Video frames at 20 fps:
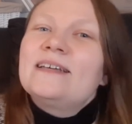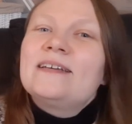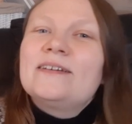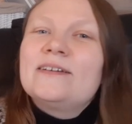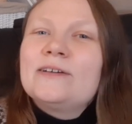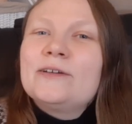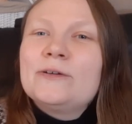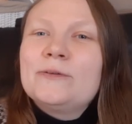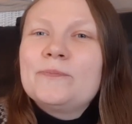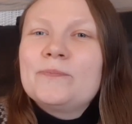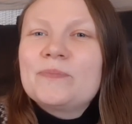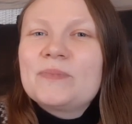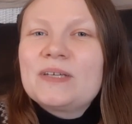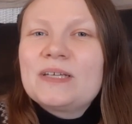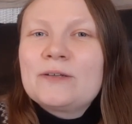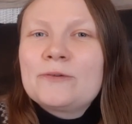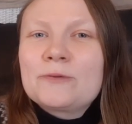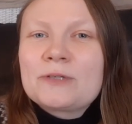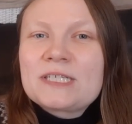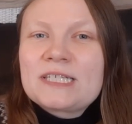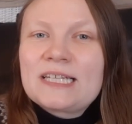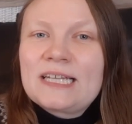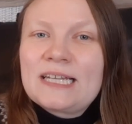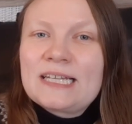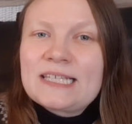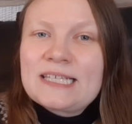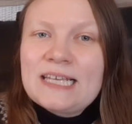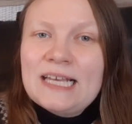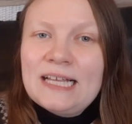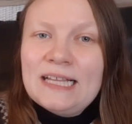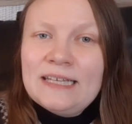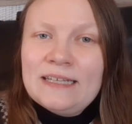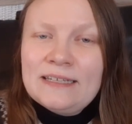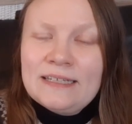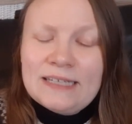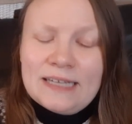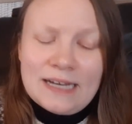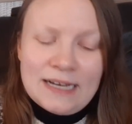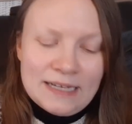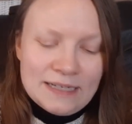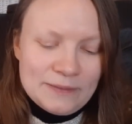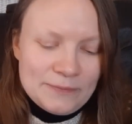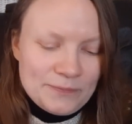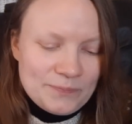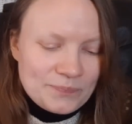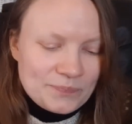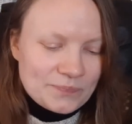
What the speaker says: it was an Italian yarn